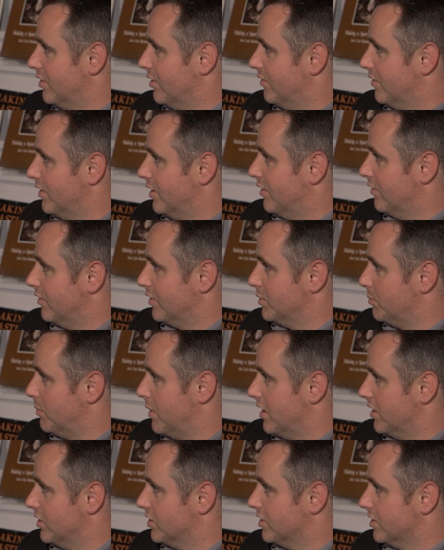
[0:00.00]
a, of a, of a
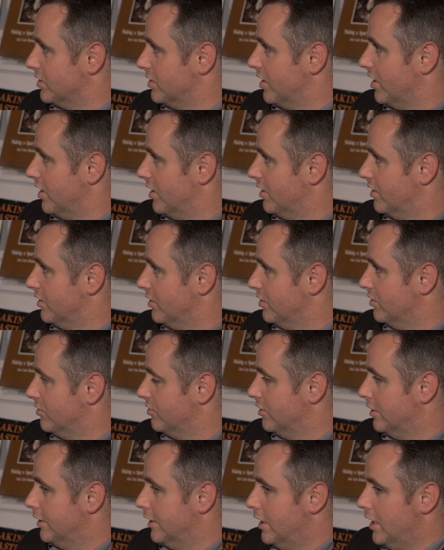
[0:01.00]
Spanish guitar, yeah. you
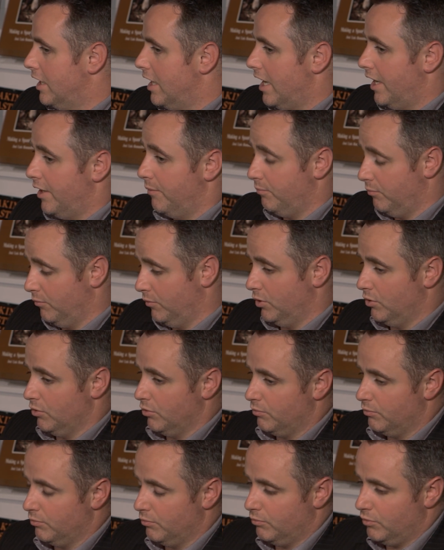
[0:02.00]
know. And, you
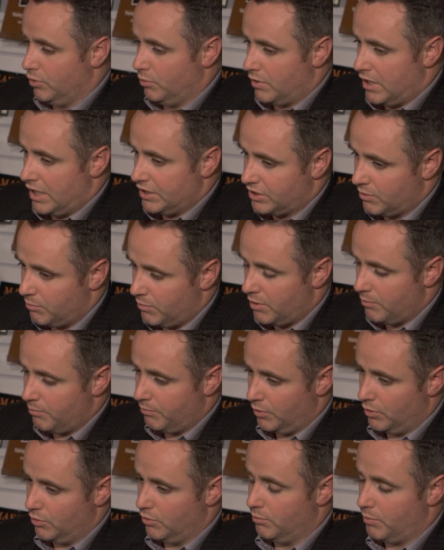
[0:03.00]
know, you were asking me,
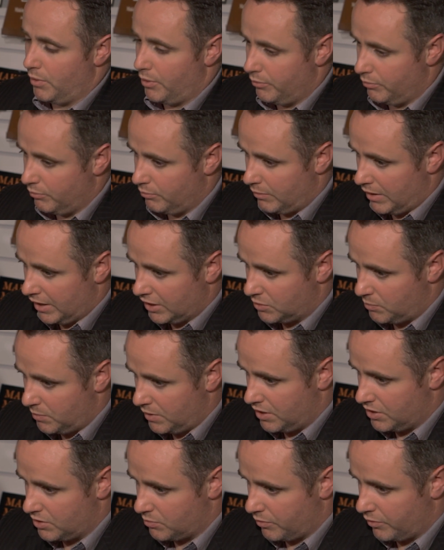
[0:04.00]
you know, about my
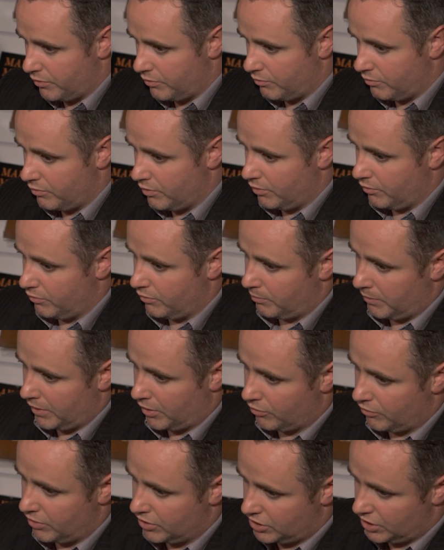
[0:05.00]
experience with the, the
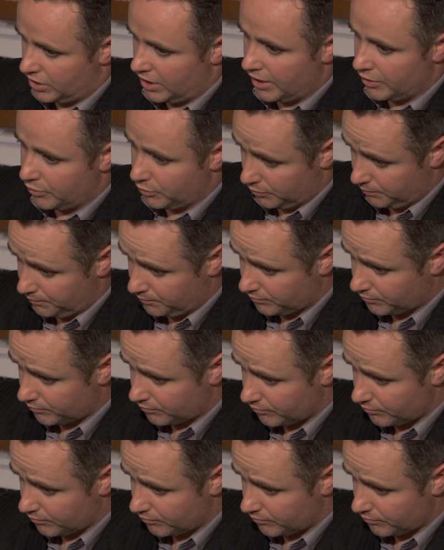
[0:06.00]
Michael Ritchie I own.